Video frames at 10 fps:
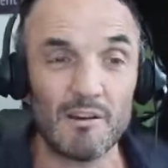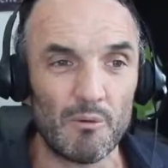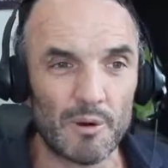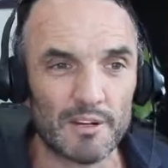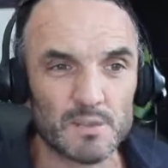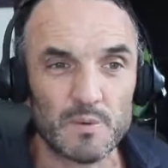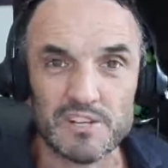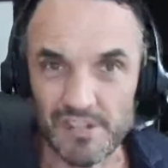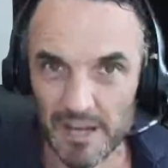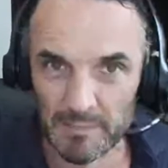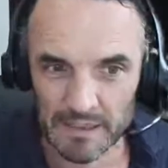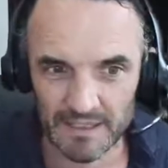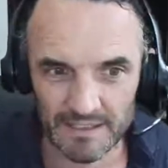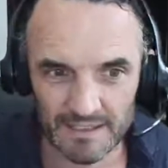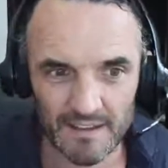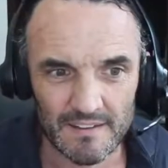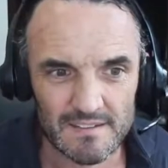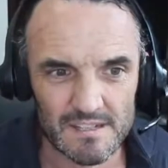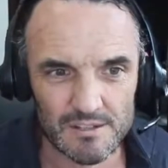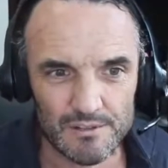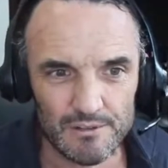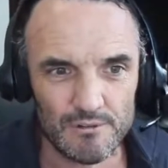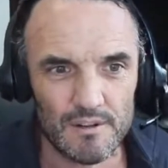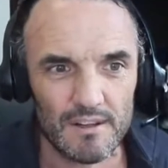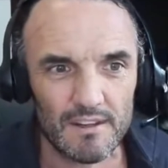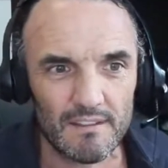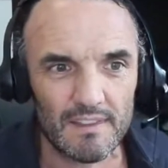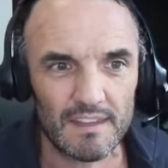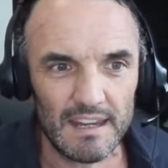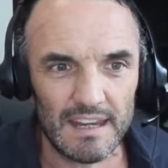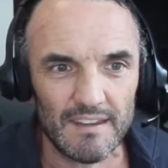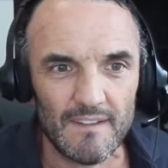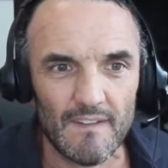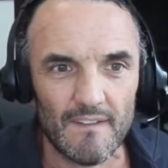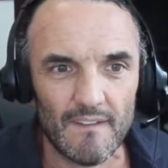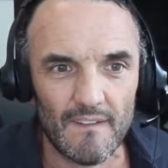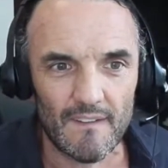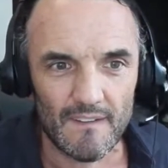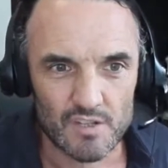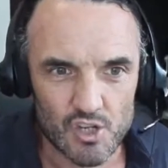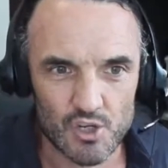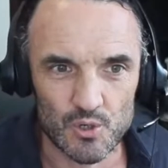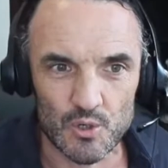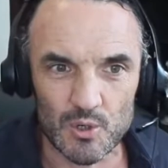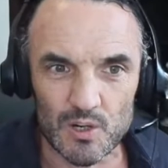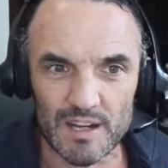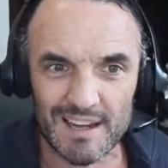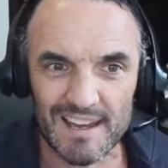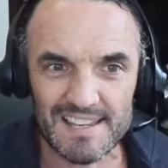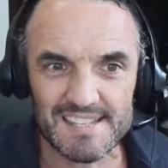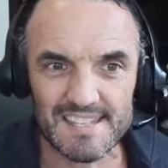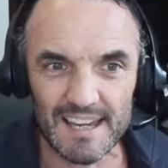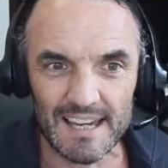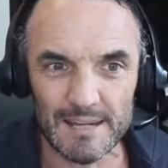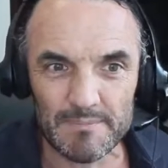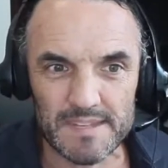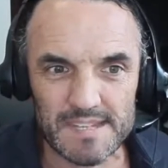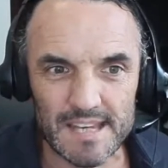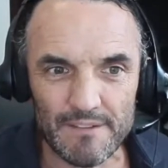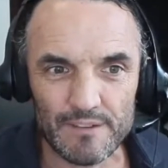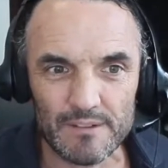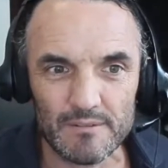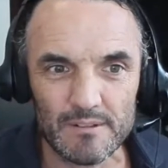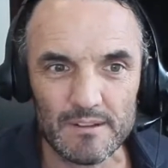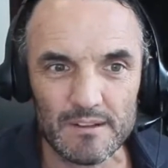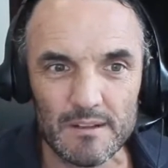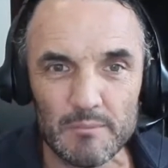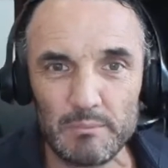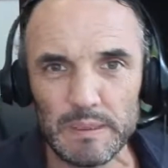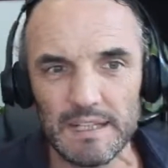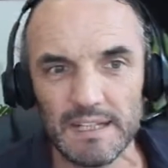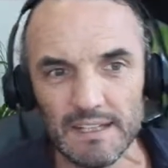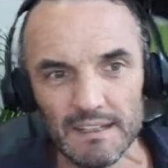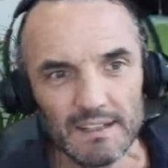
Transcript: I want to switch it up a gear to the Shure SM7B.